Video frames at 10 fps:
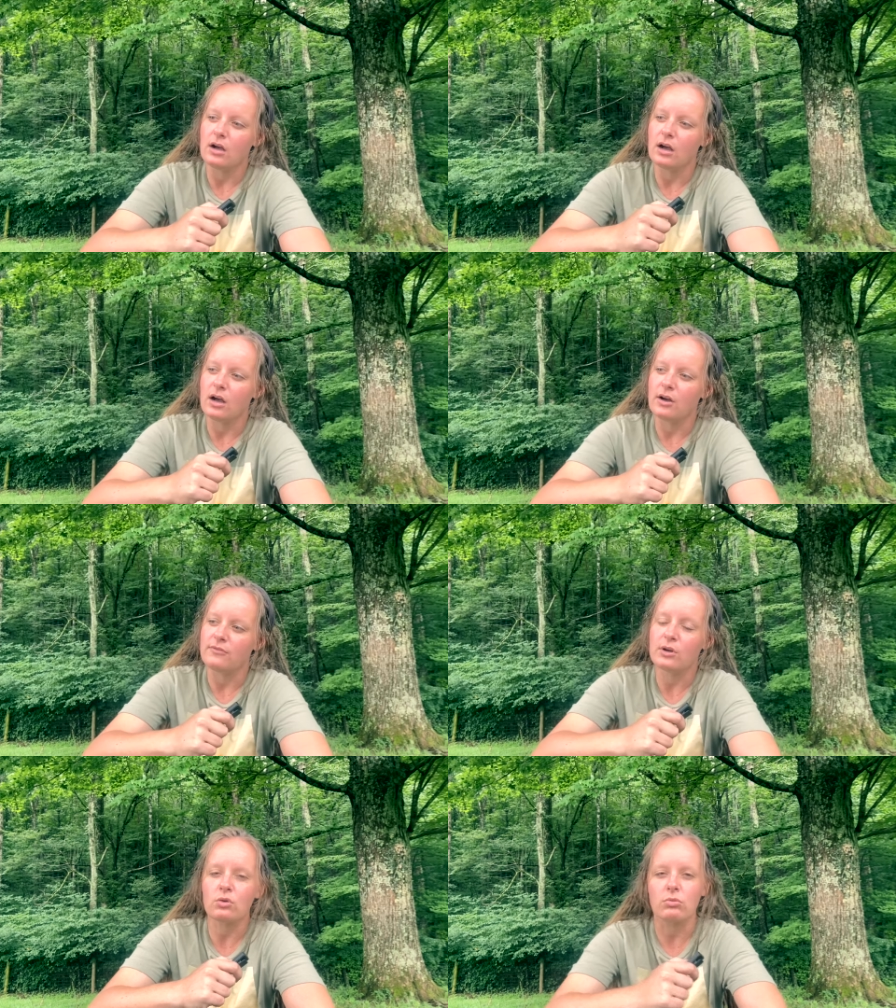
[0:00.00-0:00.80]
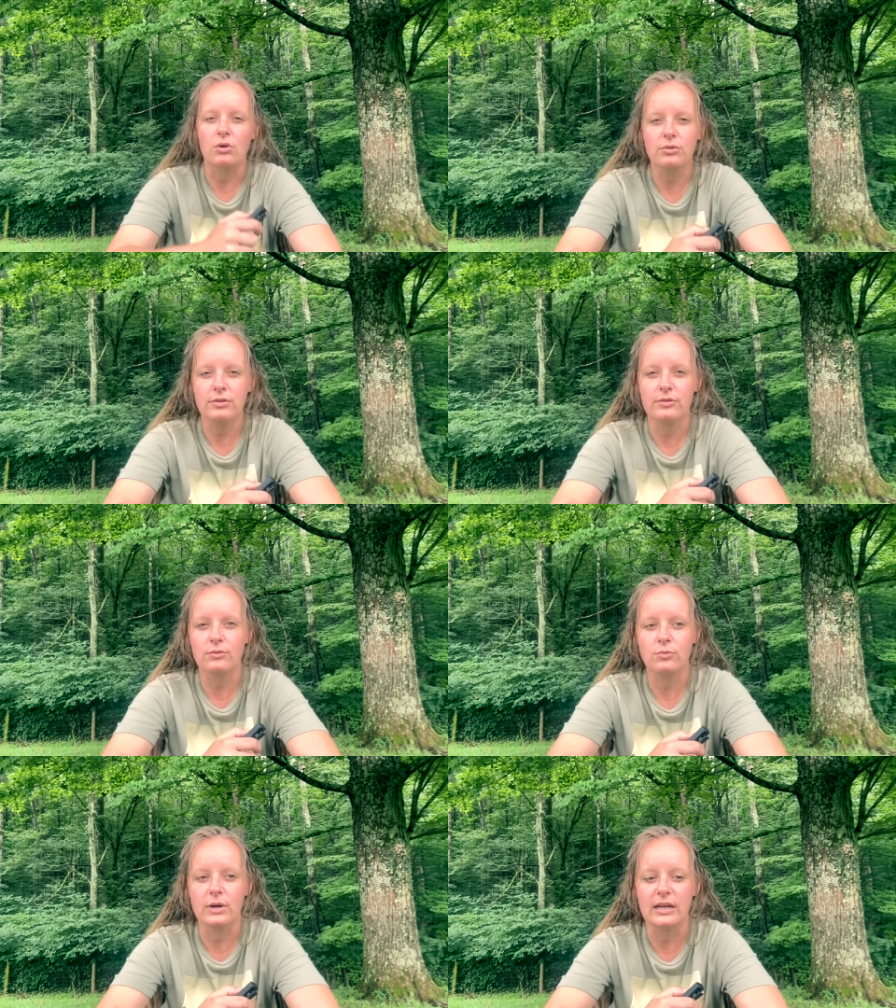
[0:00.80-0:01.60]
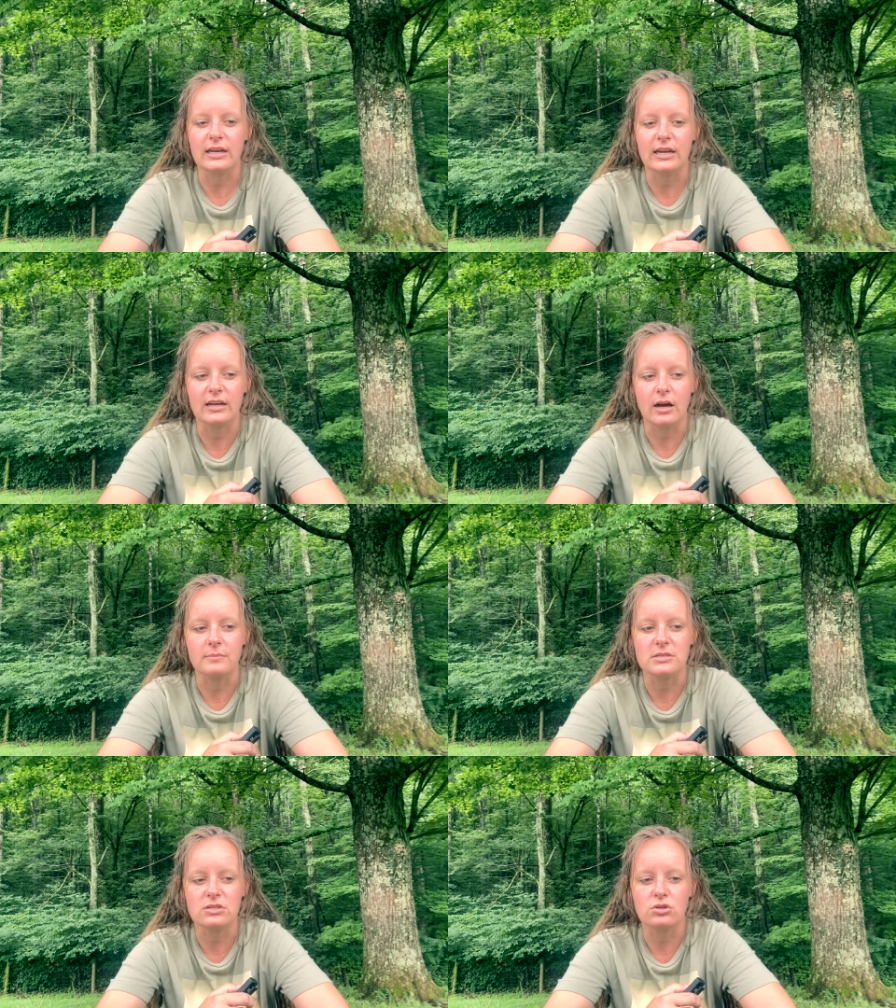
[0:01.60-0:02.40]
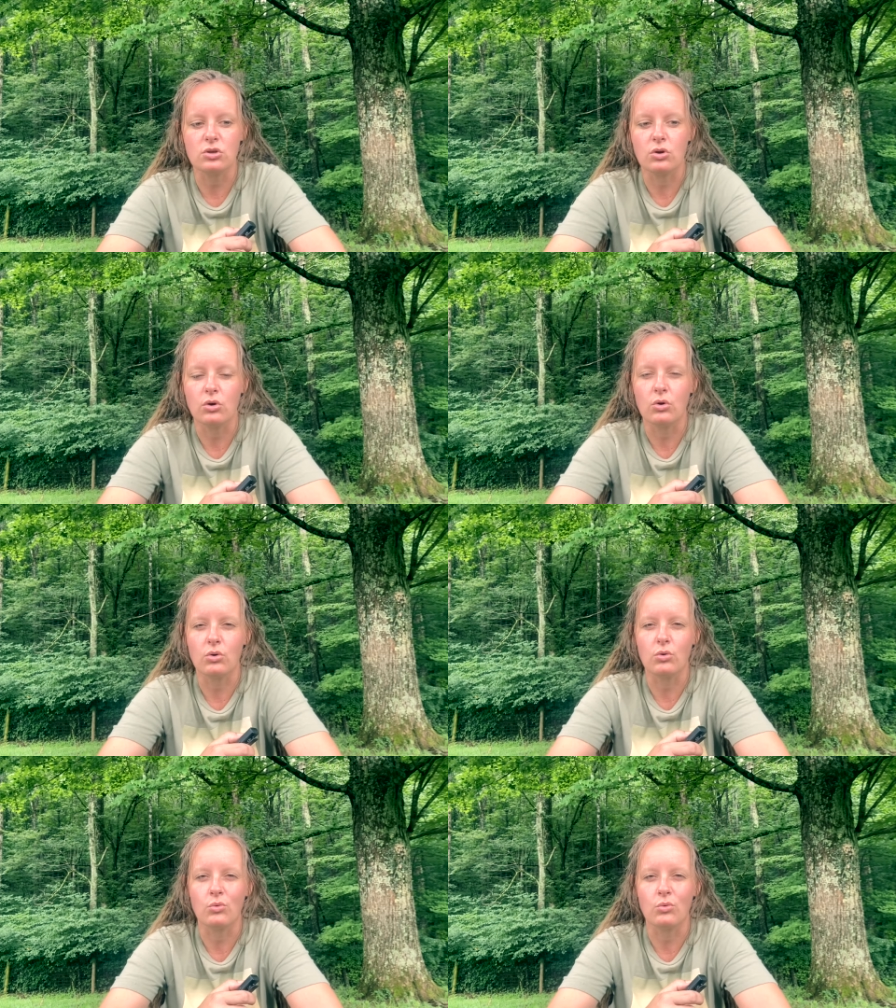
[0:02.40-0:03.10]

of growth when it comes to